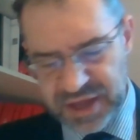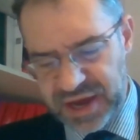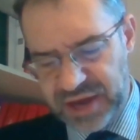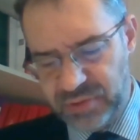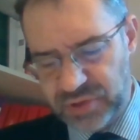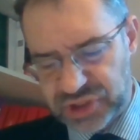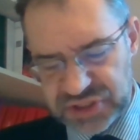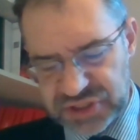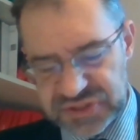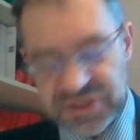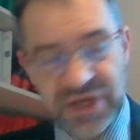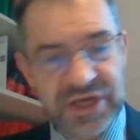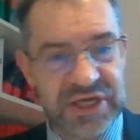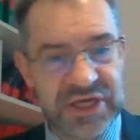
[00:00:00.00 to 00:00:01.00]
and which is
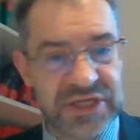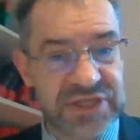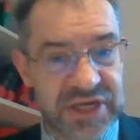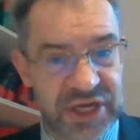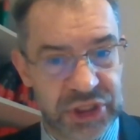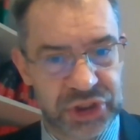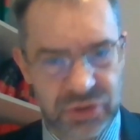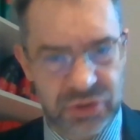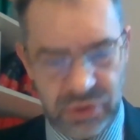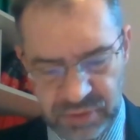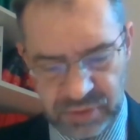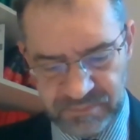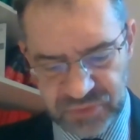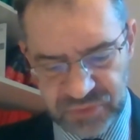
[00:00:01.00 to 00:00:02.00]

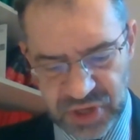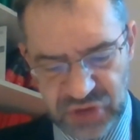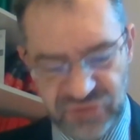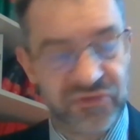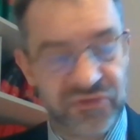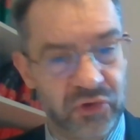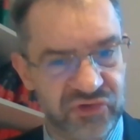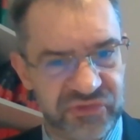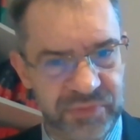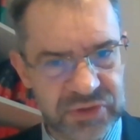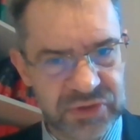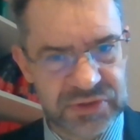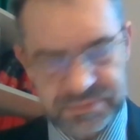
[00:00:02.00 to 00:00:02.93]
international enforcement.